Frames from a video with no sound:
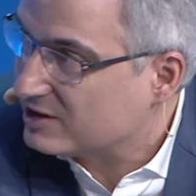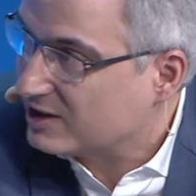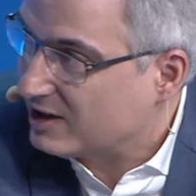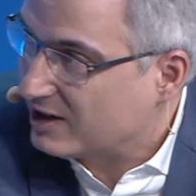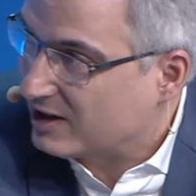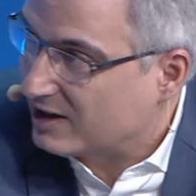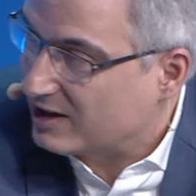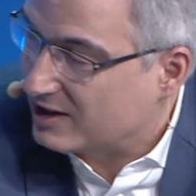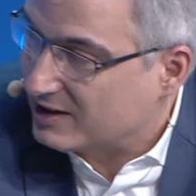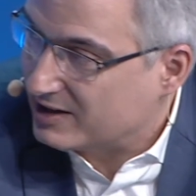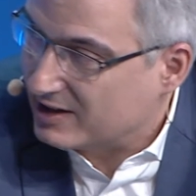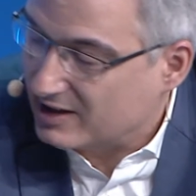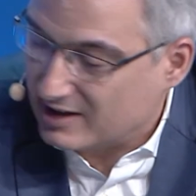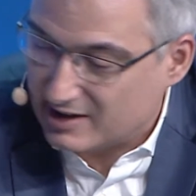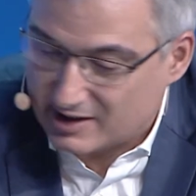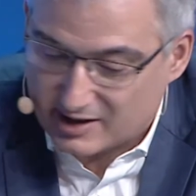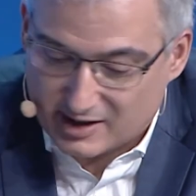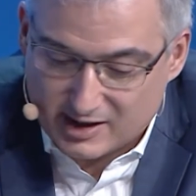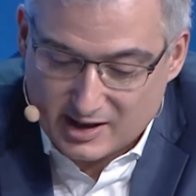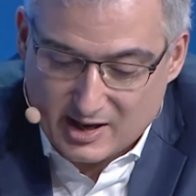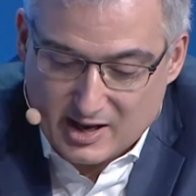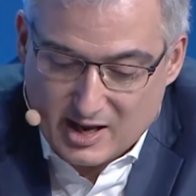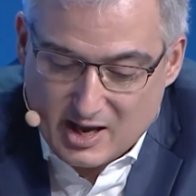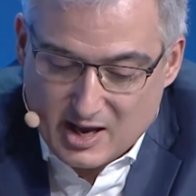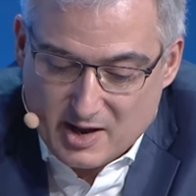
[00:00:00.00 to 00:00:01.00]
And
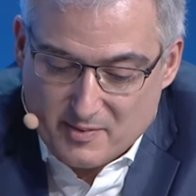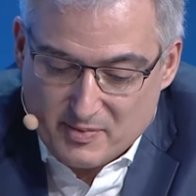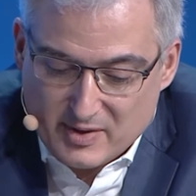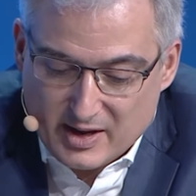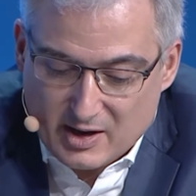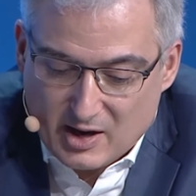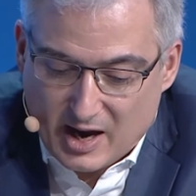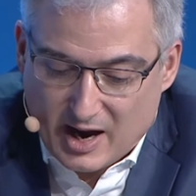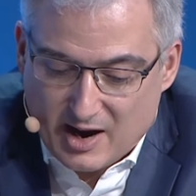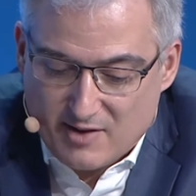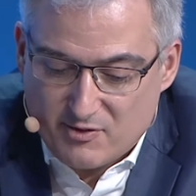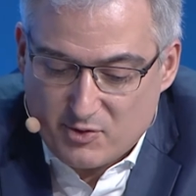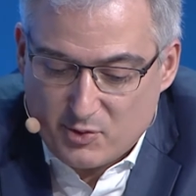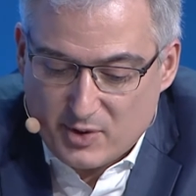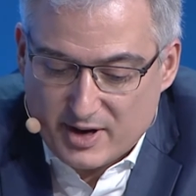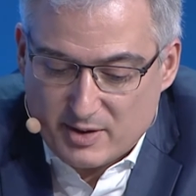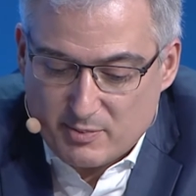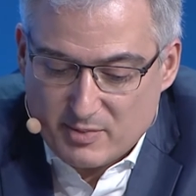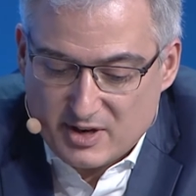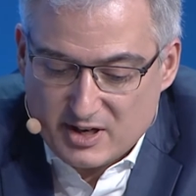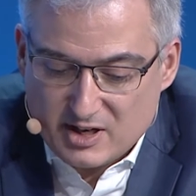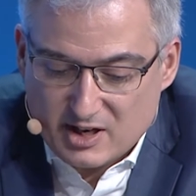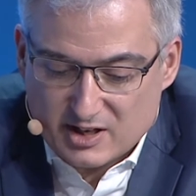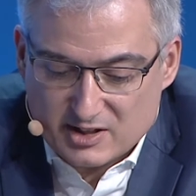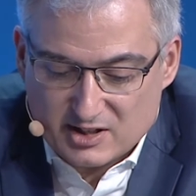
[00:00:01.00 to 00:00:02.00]
I've read
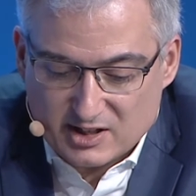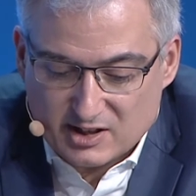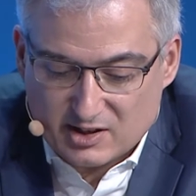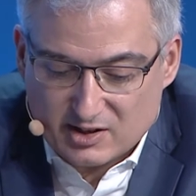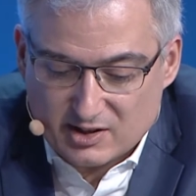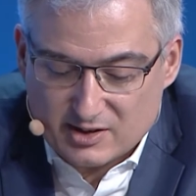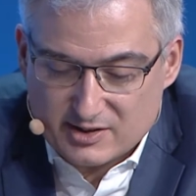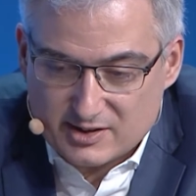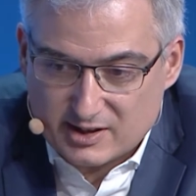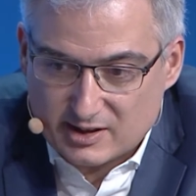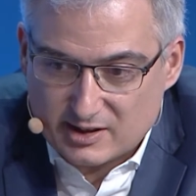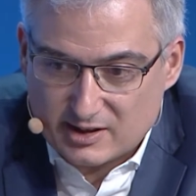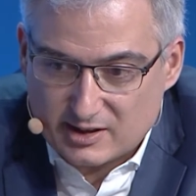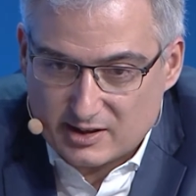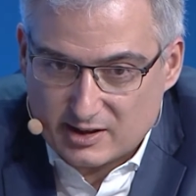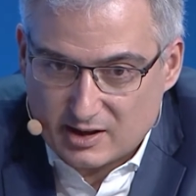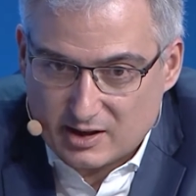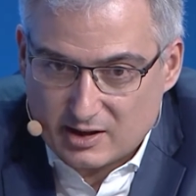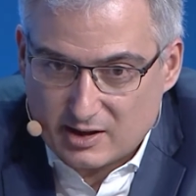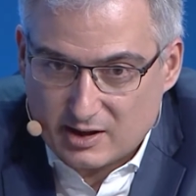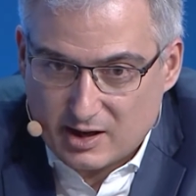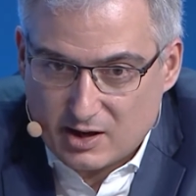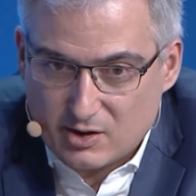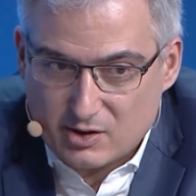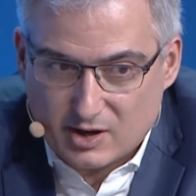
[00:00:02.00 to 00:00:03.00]
many articles saying,
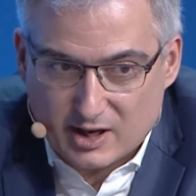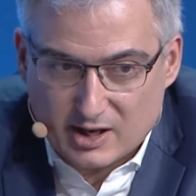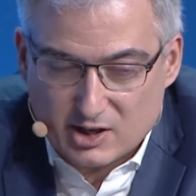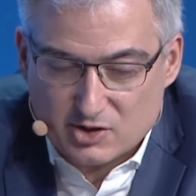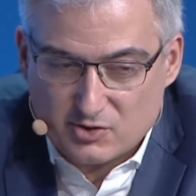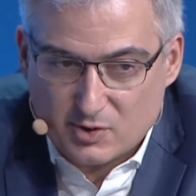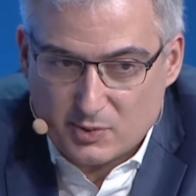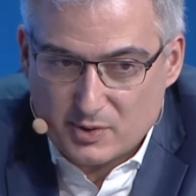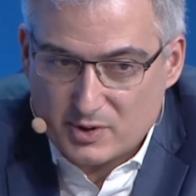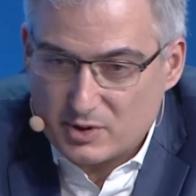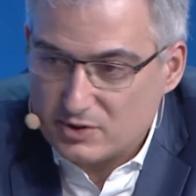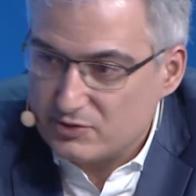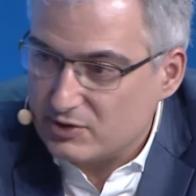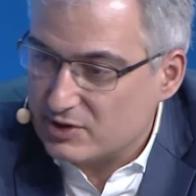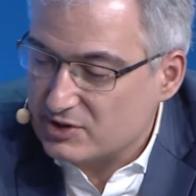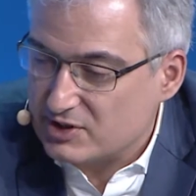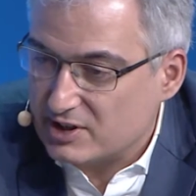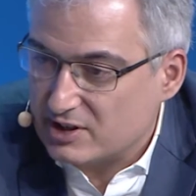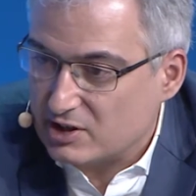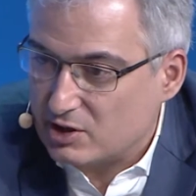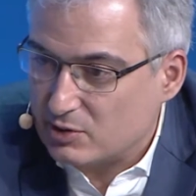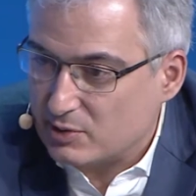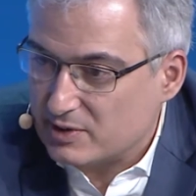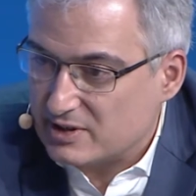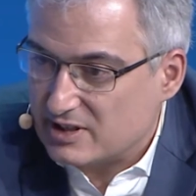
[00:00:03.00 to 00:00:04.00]
yeah, okay, it's very good for
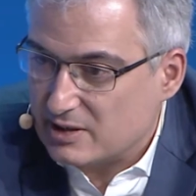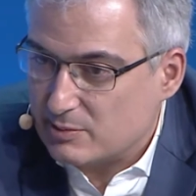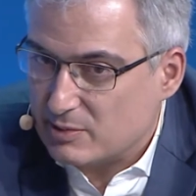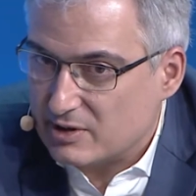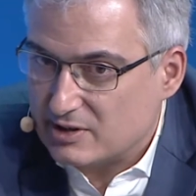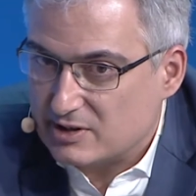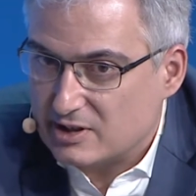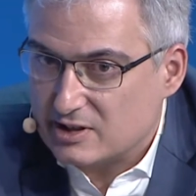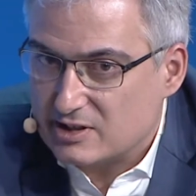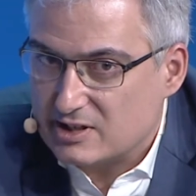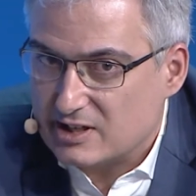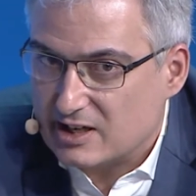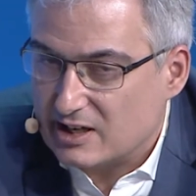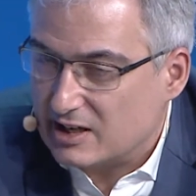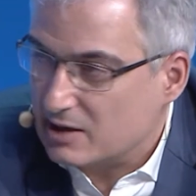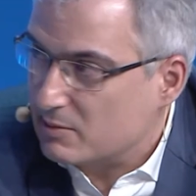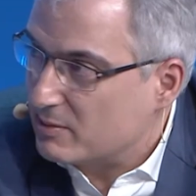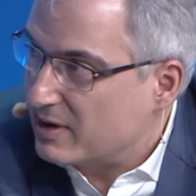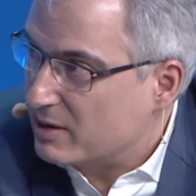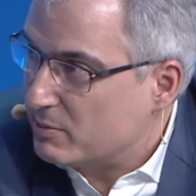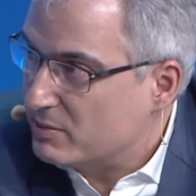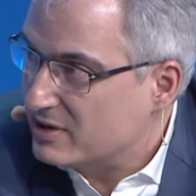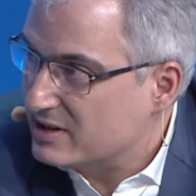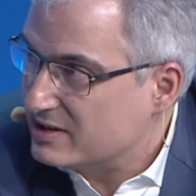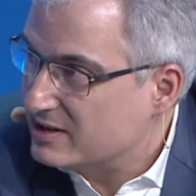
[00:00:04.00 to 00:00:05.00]
security, but it's killing my
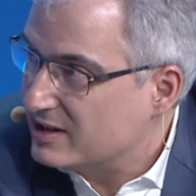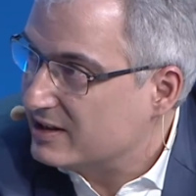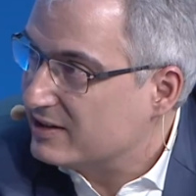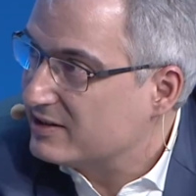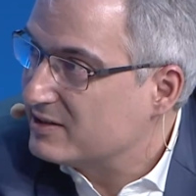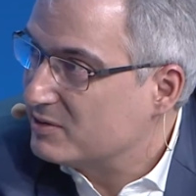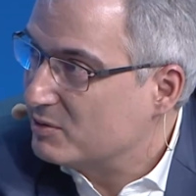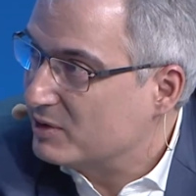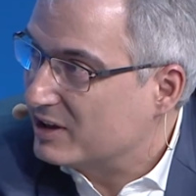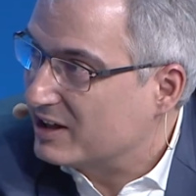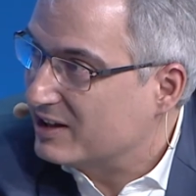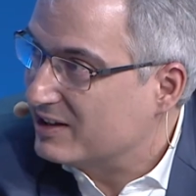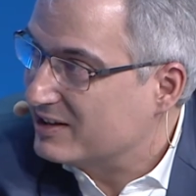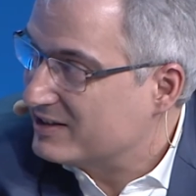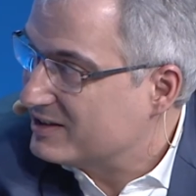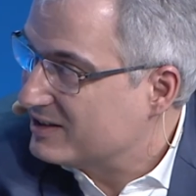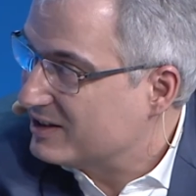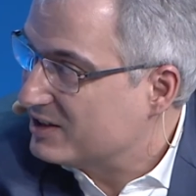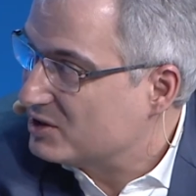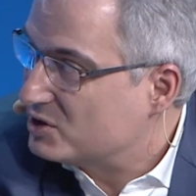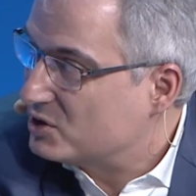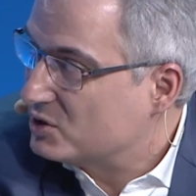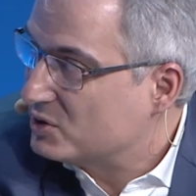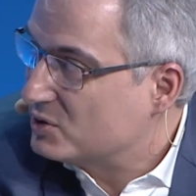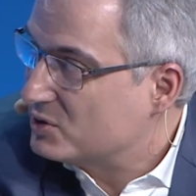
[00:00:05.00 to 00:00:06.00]
business because
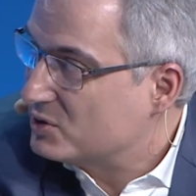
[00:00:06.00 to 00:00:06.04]
2